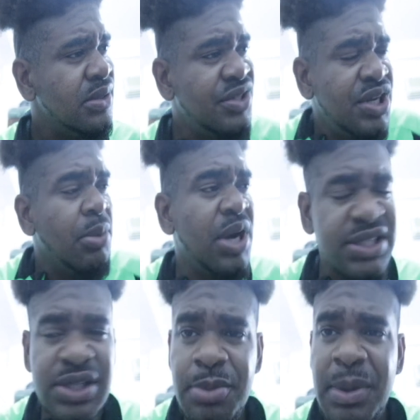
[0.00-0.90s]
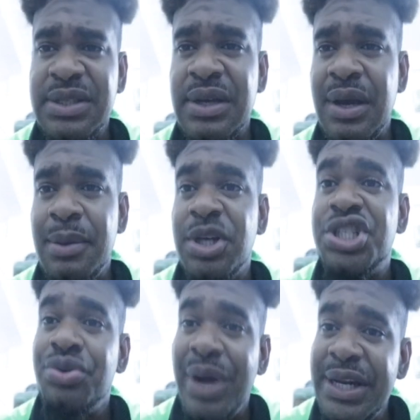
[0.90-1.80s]
If she came out last, it doesn't matter. But
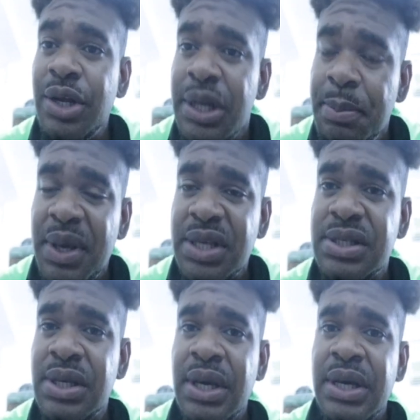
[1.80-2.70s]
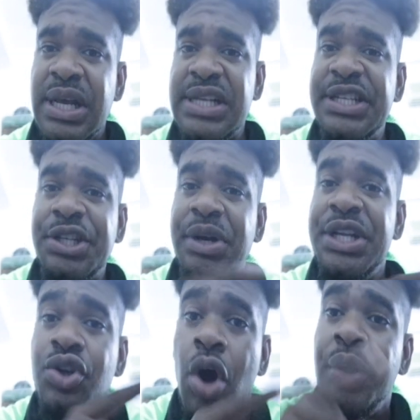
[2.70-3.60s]
she ran the Olympics. There's
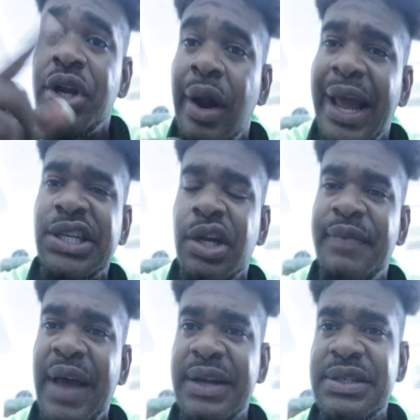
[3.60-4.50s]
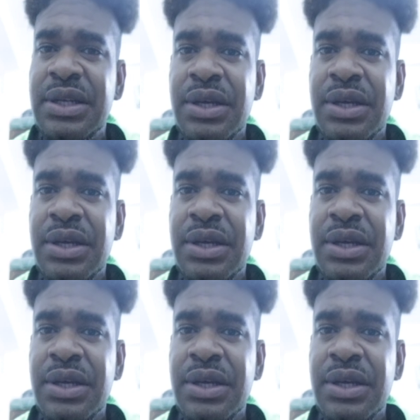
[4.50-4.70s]
literally no recollection of that.